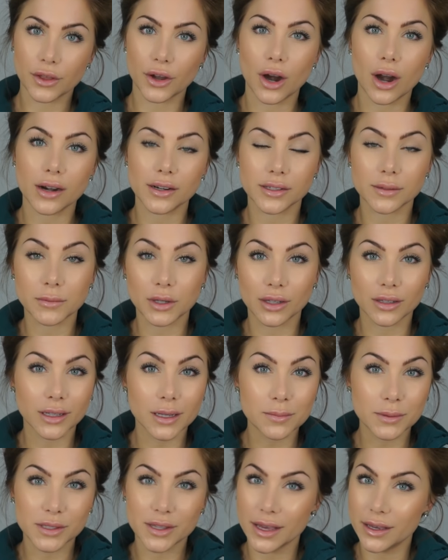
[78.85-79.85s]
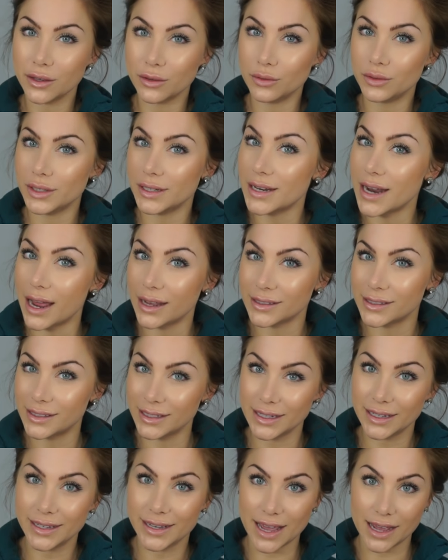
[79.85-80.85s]
there are some clips that you did not
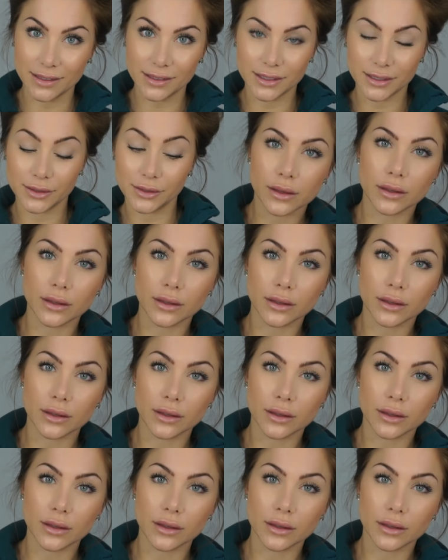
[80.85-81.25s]
see yet.